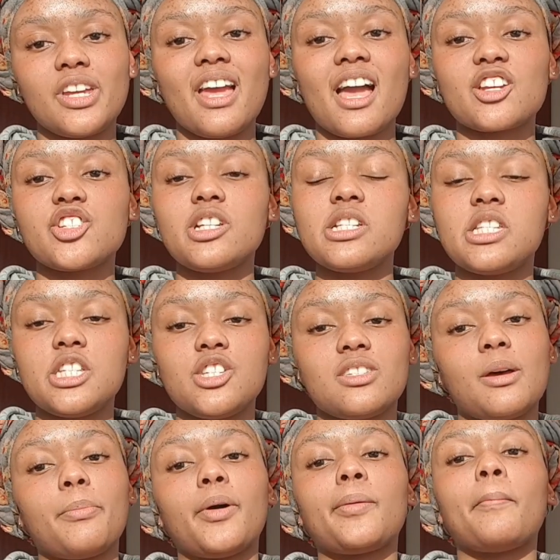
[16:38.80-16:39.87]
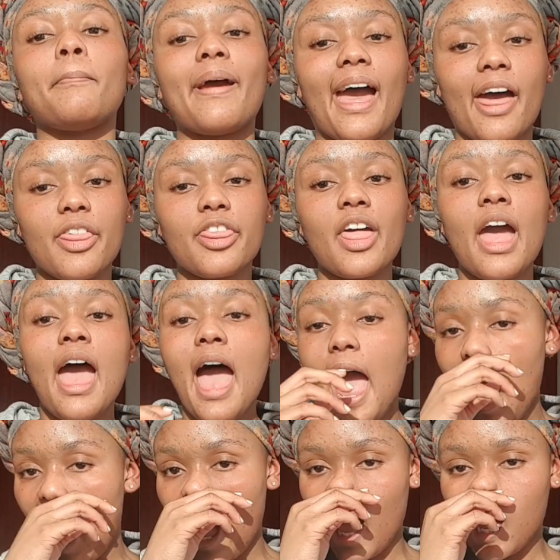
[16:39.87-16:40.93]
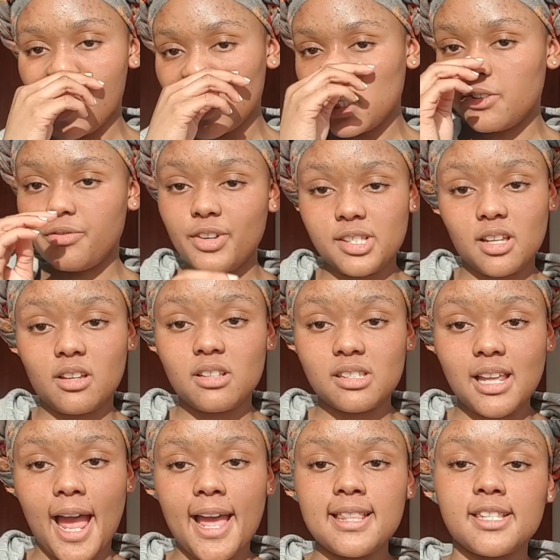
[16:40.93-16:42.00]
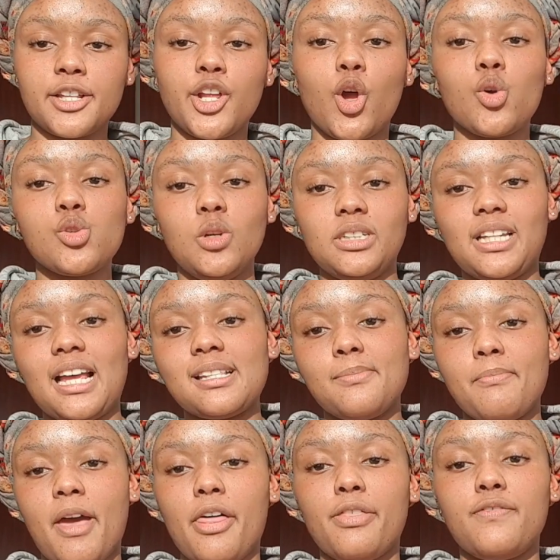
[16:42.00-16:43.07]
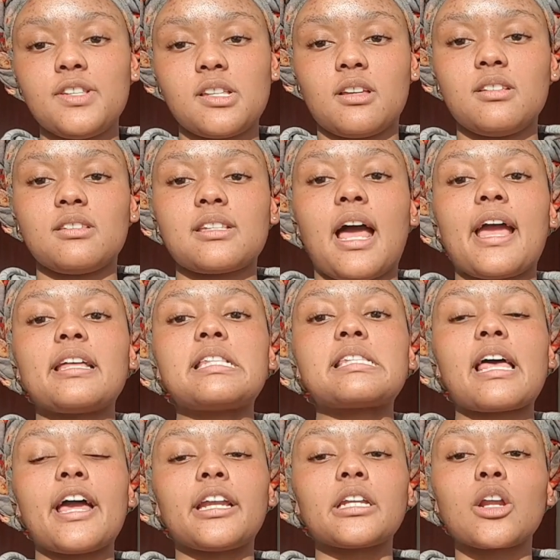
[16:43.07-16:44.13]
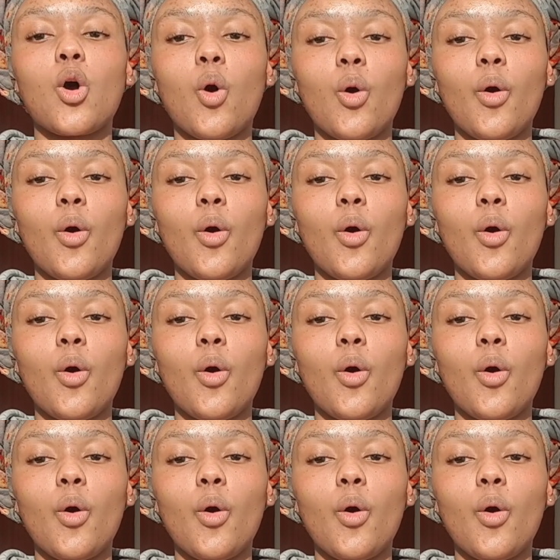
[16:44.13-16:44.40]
he actually teaches about math and physical science, and he also does math, physical science, and